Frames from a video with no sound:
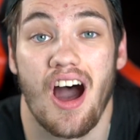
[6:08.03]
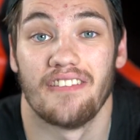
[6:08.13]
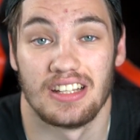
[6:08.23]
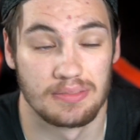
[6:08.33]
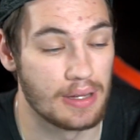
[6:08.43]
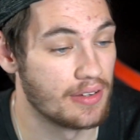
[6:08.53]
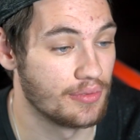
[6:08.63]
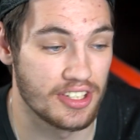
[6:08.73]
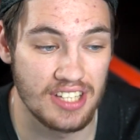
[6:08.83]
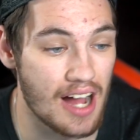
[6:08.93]
obvious,
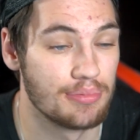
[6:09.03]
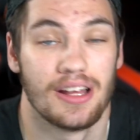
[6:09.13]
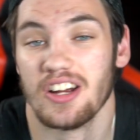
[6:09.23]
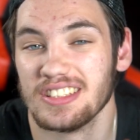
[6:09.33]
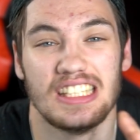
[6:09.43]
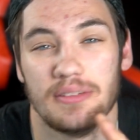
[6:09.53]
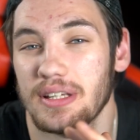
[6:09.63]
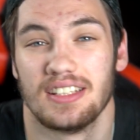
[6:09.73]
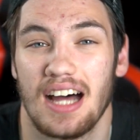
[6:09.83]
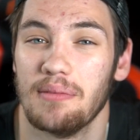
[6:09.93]
but the top players need to
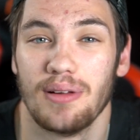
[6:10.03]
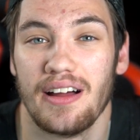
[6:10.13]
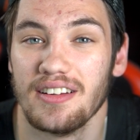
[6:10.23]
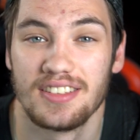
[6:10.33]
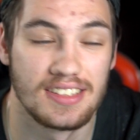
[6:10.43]
be the top players.